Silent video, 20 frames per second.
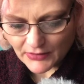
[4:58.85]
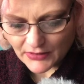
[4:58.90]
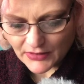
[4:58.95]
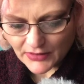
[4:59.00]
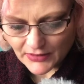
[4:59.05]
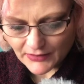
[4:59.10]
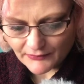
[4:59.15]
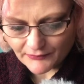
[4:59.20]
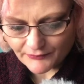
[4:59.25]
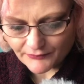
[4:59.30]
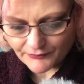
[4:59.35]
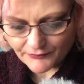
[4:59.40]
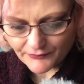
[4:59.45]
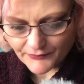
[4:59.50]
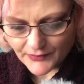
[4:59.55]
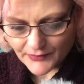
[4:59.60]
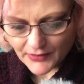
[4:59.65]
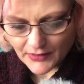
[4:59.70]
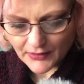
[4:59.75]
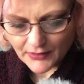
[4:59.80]
So
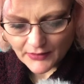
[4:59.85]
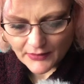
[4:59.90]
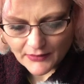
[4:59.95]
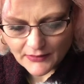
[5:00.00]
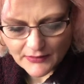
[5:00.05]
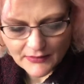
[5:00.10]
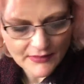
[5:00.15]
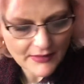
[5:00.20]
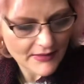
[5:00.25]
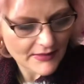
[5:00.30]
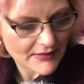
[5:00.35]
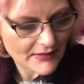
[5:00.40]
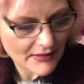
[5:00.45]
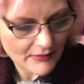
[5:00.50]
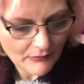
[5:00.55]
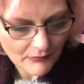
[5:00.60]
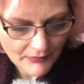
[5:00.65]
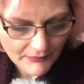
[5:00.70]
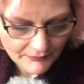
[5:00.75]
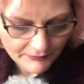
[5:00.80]
that's
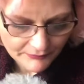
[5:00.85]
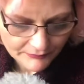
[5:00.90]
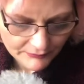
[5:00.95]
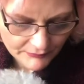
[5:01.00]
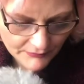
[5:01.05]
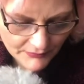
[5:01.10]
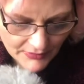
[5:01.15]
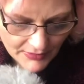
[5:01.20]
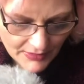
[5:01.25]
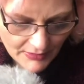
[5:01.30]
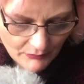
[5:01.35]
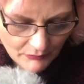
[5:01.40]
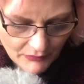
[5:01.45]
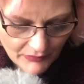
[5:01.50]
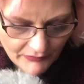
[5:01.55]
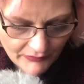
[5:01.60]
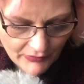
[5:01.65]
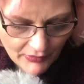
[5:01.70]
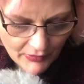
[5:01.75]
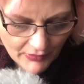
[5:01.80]
that one. And then
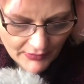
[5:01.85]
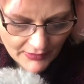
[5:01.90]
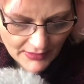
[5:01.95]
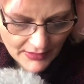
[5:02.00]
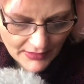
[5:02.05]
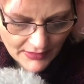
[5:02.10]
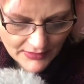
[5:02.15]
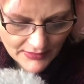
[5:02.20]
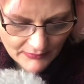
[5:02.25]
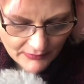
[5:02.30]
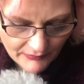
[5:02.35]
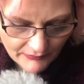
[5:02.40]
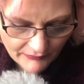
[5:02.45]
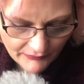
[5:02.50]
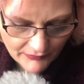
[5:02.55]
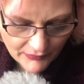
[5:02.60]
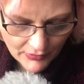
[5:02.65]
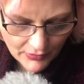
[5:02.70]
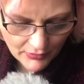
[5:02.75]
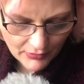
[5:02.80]
we've got, next we've
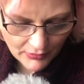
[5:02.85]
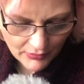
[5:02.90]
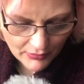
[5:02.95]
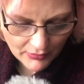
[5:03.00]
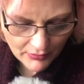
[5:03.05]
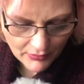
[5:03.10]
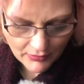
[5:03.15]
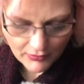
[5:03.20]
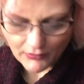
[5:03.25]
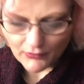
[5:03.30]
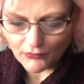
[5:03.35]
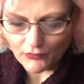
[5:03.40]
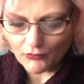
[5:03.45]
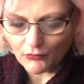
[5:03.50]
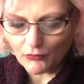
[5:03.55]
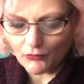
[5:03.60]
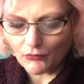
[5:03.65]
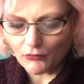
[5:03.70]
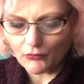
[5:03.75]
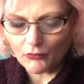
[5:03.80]
got,
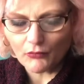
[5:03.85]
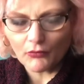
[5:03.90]
ooh,